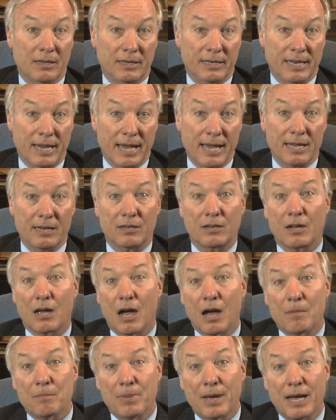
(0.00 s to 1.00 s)
debt,
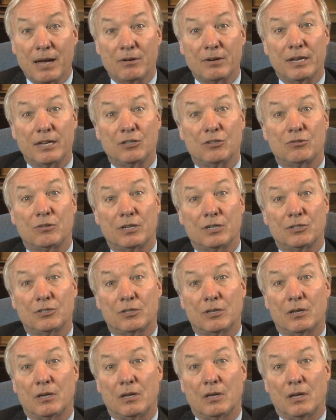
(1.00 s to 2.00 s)
compound
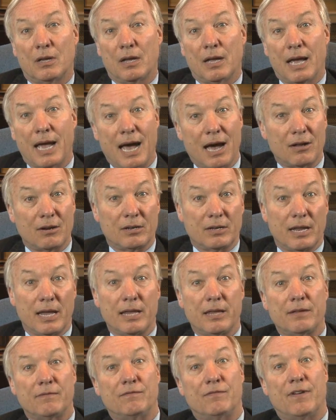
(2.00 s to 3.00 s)
interest, how to
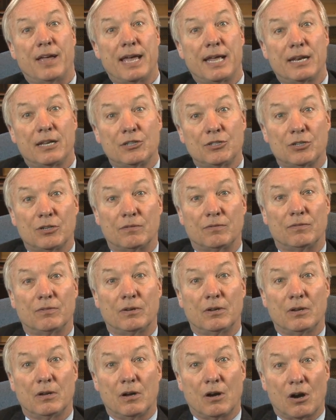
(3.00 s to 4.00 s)
take advantage of
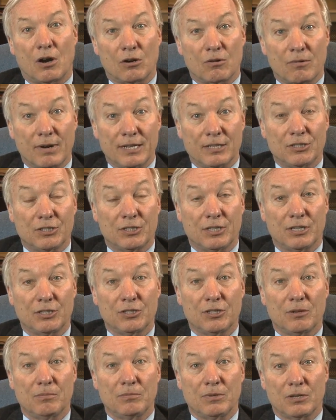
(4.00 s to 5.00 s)
our great
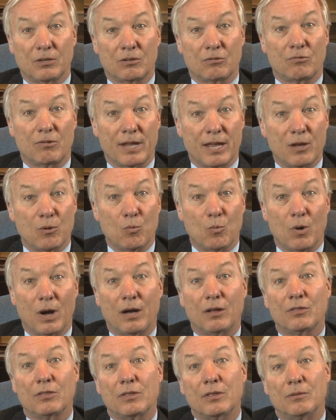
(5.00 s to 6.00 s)
system to create
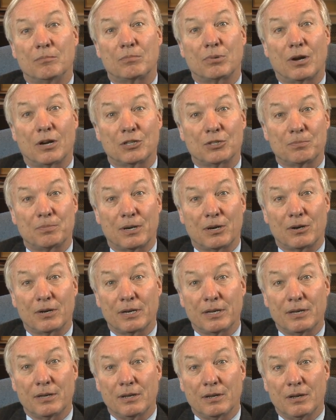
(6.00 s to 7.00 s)
wealth and
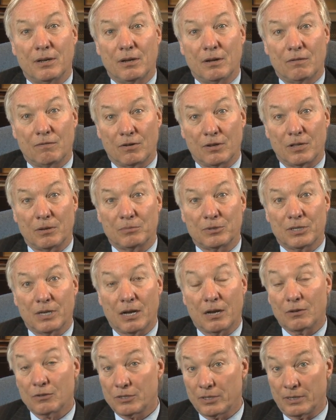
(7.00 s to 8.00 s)
prosperity for
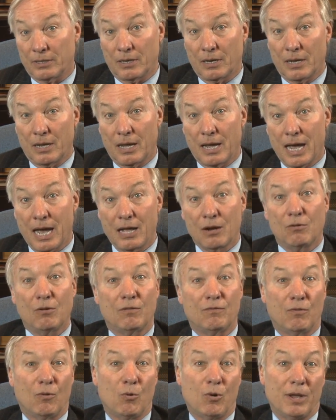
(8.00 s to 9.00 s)
themselves, and how to
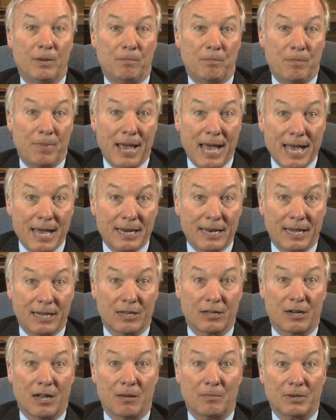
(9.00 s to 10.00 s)
avoid bad
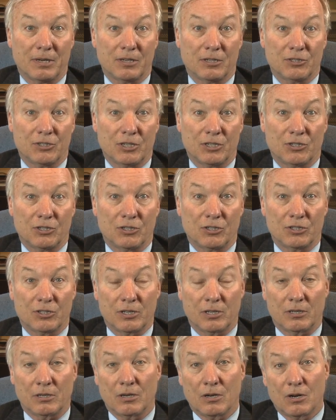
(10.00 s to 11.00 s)
economic decisions
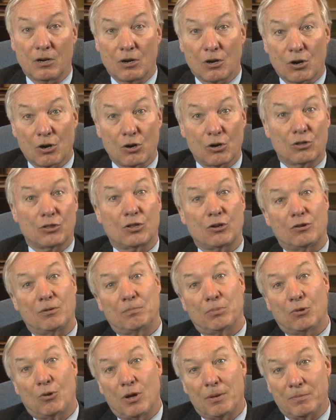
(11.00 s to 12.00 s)
that hurt their
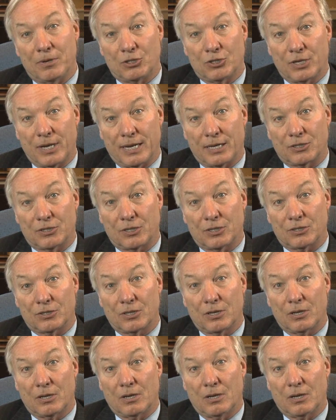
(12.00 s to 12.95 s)
employment chances.